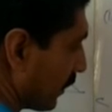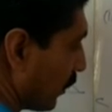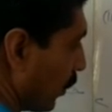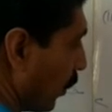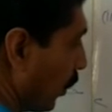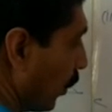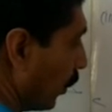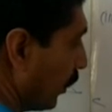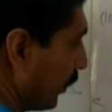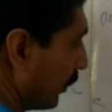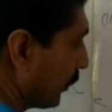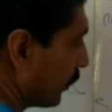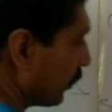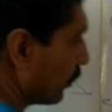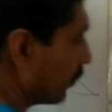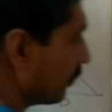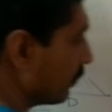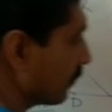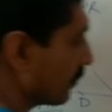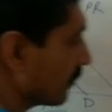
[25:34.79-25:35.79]
whole
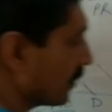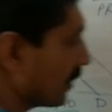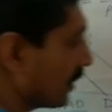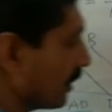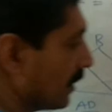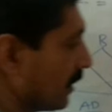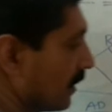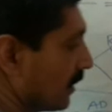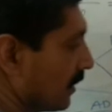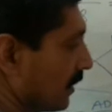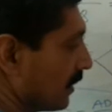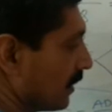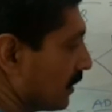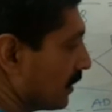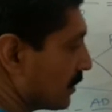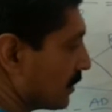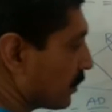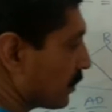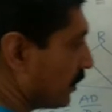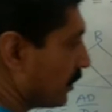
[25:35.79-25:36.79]
cube.
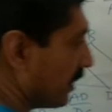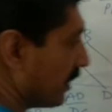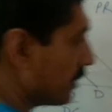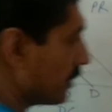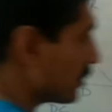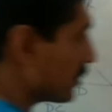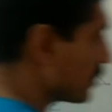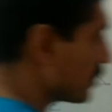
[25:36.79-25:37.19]
So dear